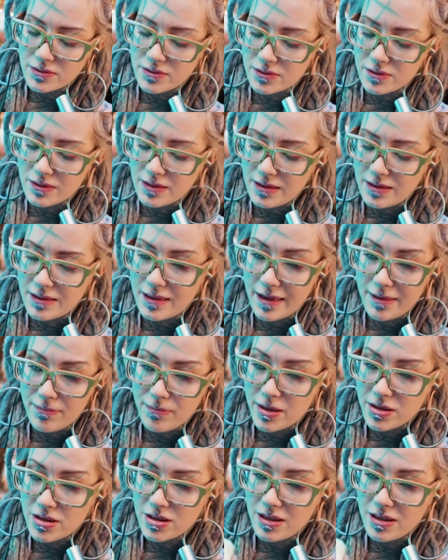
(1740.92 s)
don't eat that
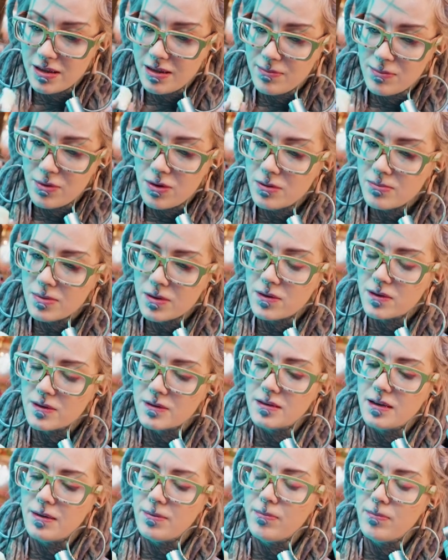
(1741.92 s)
much anymore because
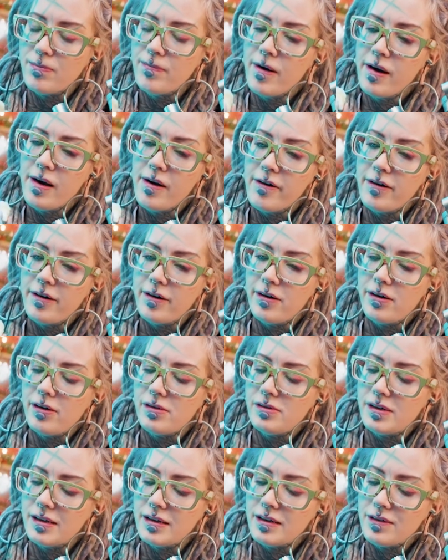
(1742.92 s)
I'm
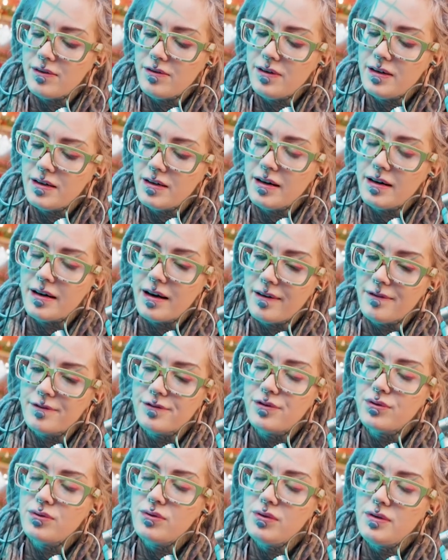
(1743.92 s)
already feel that I'm
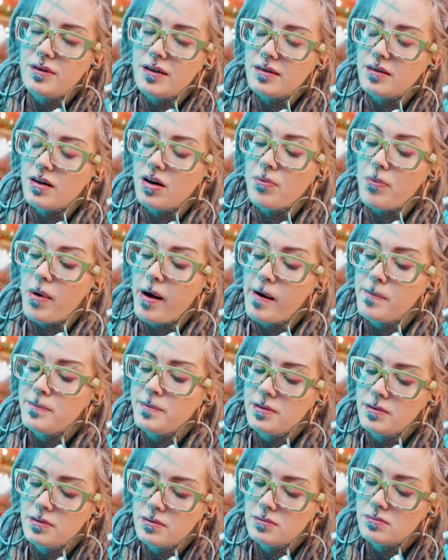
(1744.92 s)
full and I'm
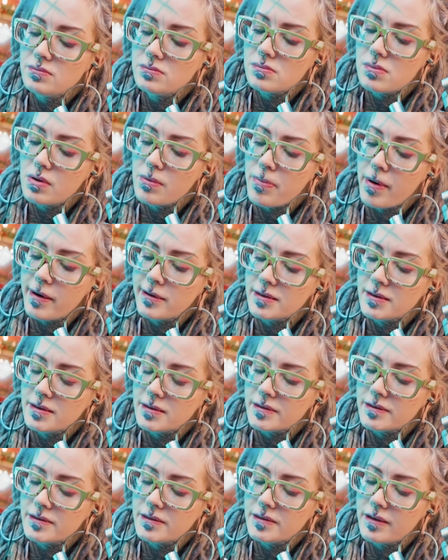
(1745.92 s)
happy about
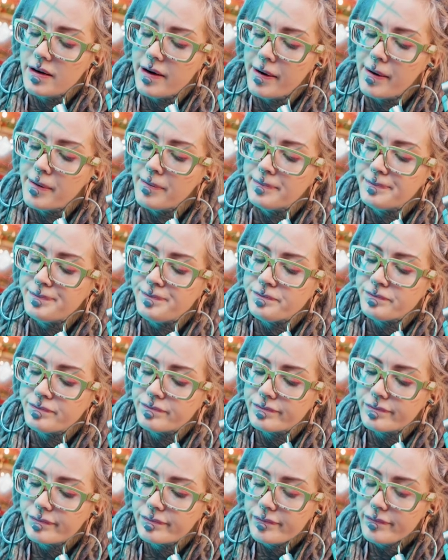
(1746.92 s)
this
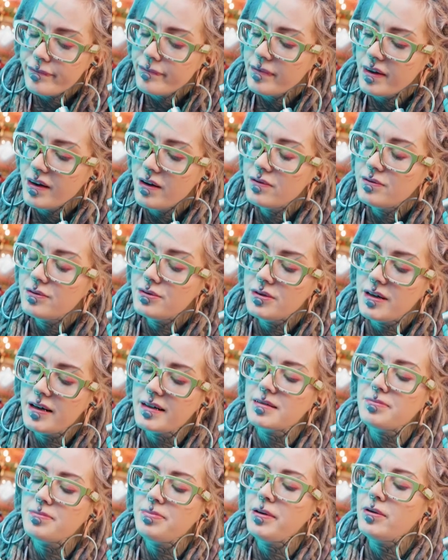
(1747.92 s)
food
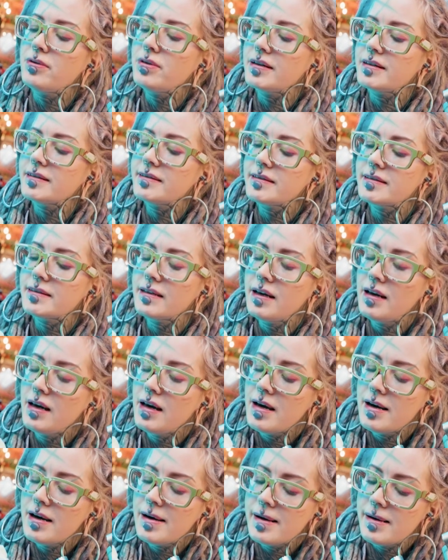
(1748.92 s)
experience.
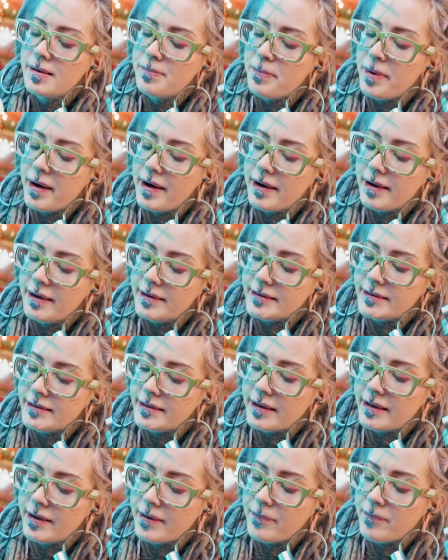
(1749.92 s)
But
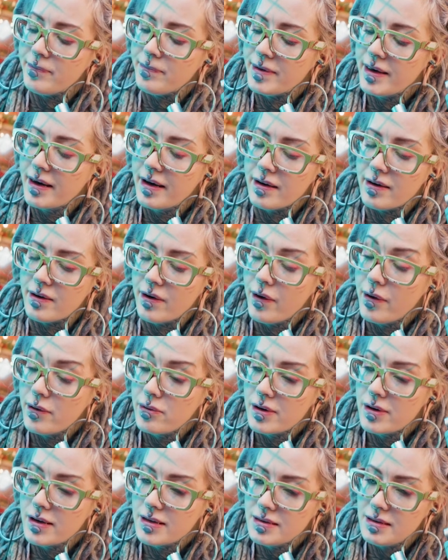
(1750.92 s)
yeah,
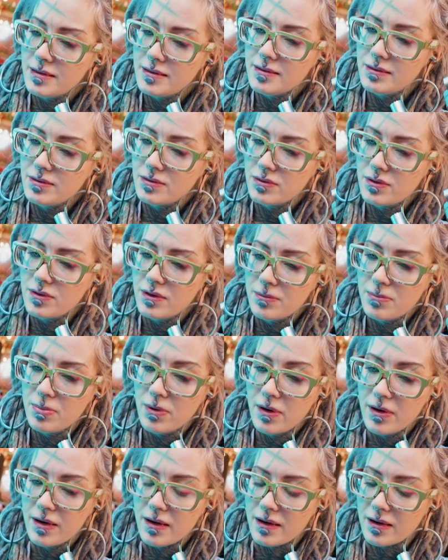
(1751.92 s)
always listen to your
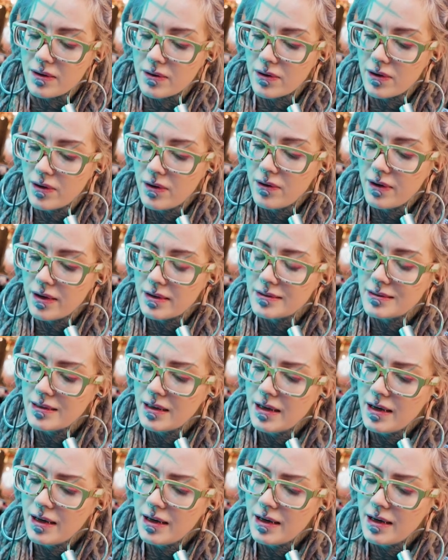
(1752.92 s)
body, you know, and